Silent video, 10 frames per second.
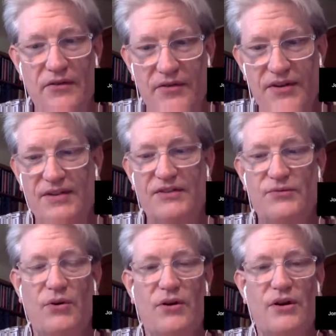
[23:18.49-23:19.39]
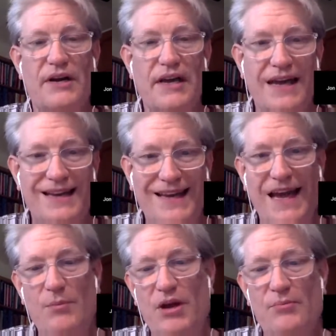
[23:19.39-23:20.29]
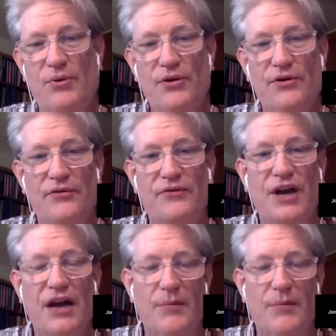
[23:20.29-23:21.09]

this is wrong, can be improved,